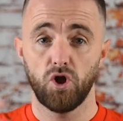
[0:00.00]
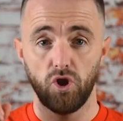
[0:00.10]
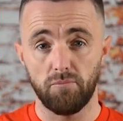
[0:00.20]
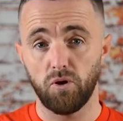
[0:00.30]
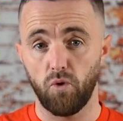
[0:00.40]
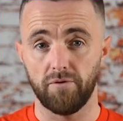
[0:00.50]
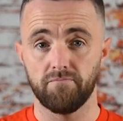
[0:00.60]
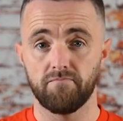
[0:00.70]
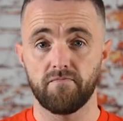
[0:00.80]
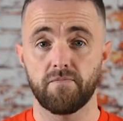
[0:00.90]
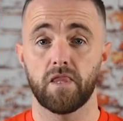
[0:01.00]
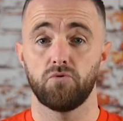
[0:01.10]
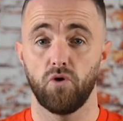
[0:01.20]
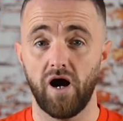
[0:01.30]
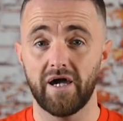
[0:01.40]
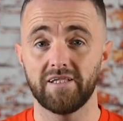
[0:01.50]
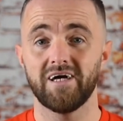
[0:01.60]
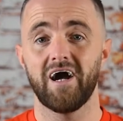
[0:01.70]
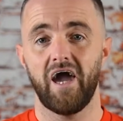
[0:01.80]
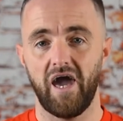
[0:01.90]
Number one,
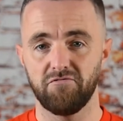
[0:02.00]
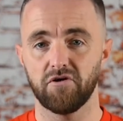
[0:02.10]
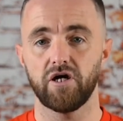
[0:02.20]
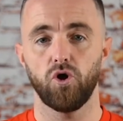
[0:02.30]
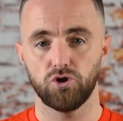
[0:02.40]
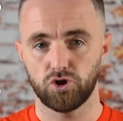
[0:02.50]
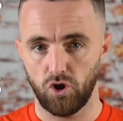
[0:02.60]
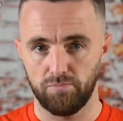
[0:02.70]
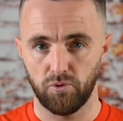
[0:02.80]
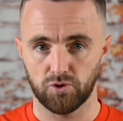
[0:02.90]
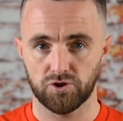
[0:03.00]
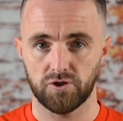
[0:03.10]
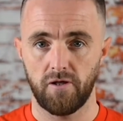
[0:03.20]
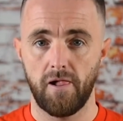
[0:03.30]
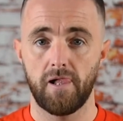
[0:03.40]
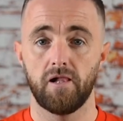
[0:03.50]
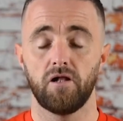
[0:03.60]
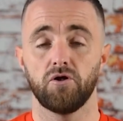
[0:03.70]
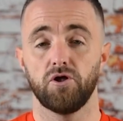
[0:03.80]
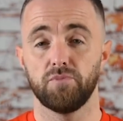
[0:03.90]
relying heavily on job boards.
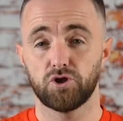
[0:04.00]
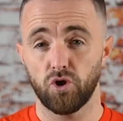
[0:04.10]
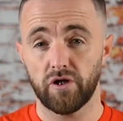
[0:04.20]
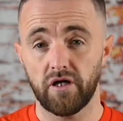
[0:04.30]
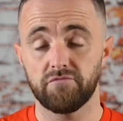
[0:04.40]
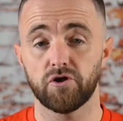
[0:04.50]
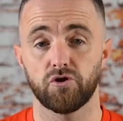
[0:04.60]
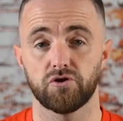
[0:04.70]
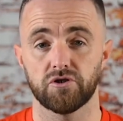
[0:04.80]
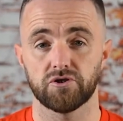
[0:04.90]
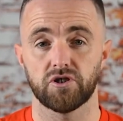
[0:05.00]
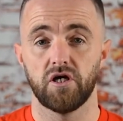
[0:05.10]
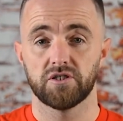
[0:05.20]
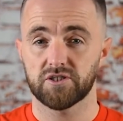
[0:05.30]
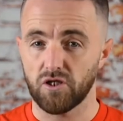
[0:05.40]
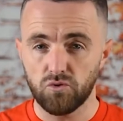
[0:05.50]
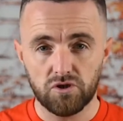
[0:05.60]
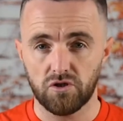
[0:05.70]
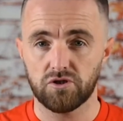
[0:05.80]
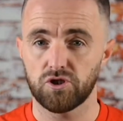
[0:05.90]
The majority of recruiters still
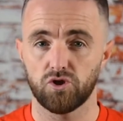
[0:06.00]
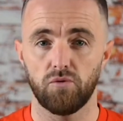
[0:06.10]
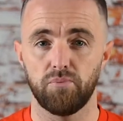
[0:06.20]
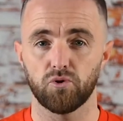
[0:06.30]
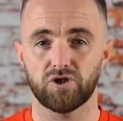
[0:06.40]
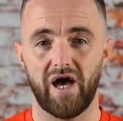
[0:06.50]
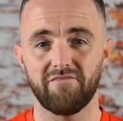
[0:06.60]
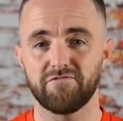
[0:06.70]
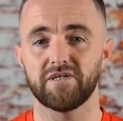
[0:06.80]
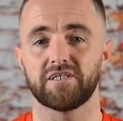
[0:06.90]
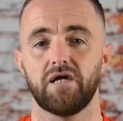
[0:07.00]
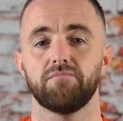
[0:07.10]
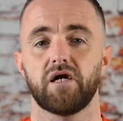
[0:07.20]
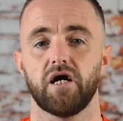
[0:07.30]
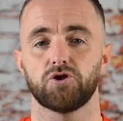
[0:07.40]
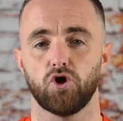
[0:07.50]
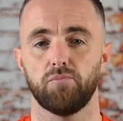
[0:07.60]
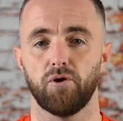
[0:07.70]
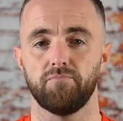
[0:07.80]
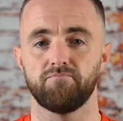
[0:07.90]
turn to job boards every time they get a job
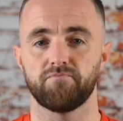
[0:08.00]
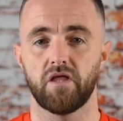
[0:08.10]
on.